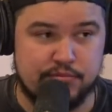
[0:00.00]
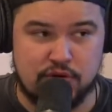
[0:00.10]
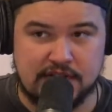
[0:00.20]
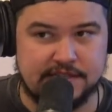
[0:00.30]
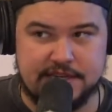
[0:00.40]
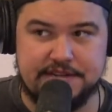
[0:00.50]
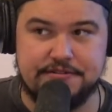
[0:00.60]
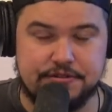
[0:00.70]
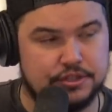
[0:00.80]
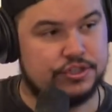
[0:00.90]
the
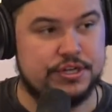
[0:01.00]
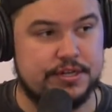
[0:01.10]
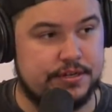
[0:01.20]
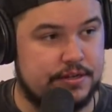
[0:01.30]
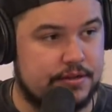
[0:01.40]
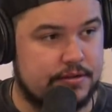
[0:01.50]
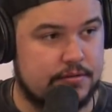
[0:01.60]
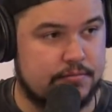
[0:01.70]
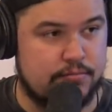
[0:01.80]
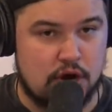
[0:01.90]
president should
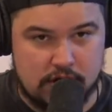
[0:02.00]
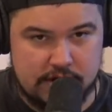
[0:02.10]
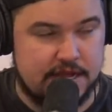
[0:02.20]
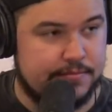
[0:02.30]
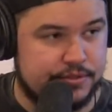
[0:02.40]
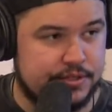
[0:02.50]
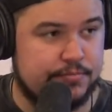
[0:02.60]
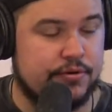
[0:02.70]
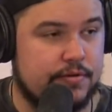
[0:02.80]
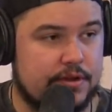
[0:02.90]
pardon him,
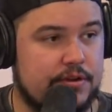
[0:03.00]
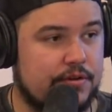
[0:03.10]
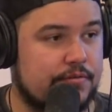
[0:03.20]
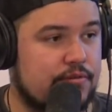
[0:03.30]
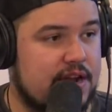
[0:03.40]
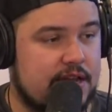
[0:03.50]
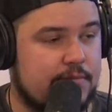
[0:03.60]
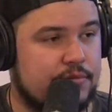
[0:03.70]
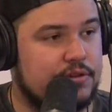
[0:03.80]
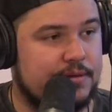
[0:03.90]
should grant
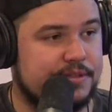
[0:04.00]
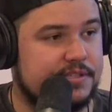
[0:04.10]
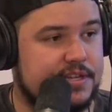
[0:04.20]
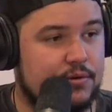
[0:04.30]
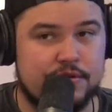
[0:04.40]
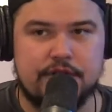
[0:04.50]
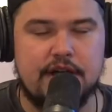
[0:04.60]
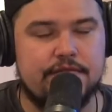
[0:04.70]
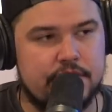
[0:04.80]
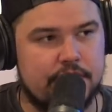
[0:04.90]
him clemency, or the
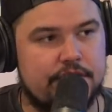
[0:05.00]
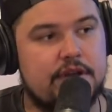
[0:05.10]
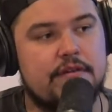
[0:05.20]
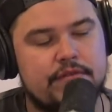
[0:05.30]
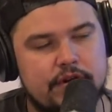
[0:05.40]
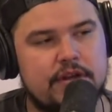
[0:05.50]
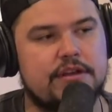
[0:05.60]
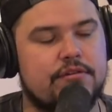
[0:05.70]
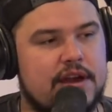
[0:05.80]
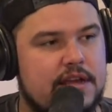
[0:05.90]
governor. The governor
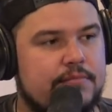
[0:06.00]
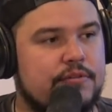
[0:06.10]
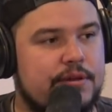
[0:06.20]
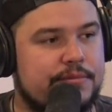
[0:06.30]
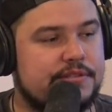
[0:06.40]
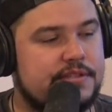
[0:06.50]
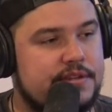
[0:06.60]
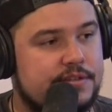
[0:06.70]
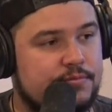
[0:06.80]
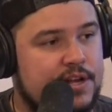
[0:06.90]
can grant him
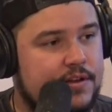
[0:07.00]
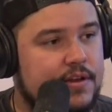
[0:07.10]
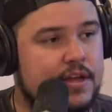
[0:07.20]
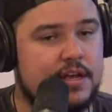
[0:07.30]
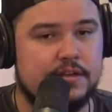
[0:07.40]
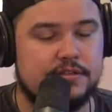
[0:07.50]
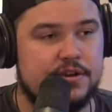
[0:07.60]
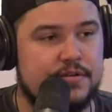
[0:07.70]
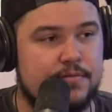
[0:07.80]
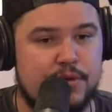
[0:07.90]
clemency as well.
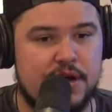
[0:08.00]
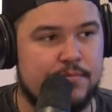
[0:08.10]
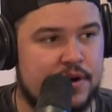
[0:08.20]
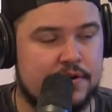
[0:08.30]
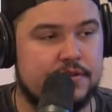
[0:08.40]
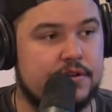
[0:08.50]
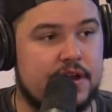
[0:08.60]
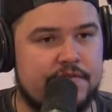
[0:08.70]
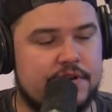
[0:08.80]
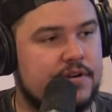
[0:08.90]
So bombard the
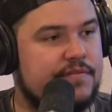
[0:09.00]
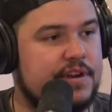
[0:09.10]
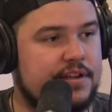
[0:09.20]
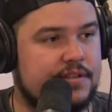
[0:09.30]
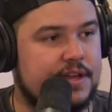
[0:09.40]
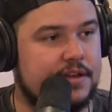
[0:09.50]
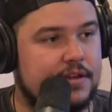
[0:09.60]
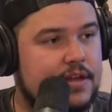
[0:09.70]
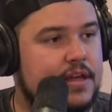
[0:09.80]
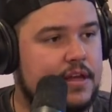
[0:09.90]
governor, if
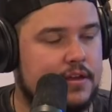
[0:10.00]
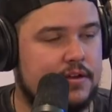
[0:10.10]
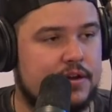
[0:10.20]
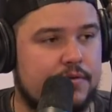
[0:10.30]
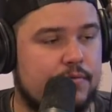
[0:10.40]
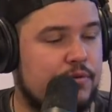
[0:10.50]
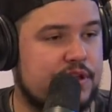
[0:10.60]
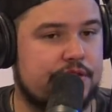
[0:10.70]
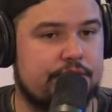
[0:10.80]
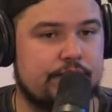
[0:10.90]
anything,
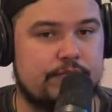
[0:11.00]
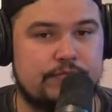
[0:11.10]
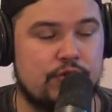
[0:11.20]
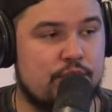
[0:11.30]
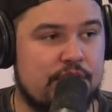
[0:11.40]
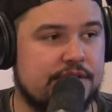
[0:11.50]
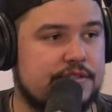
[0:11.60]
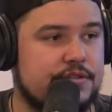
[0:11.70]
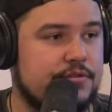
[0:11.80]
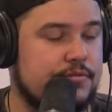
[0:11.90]
with
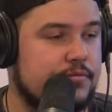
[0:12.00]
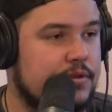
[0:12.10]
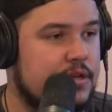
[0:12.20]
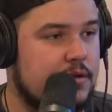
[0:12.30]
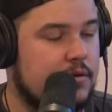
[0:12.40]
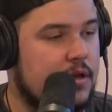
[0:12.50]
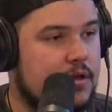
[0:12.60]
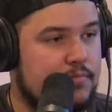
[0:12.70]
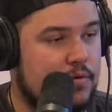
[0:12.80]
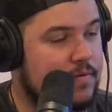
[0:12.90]
requests to
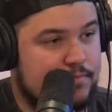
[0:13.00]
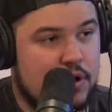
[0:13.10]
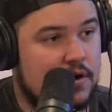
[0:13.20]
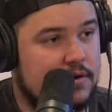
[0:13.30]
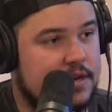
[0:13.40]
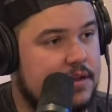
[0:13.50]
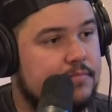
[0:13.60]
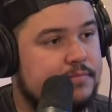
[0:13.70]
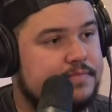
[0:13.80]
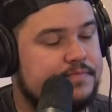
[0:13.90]
pardon him.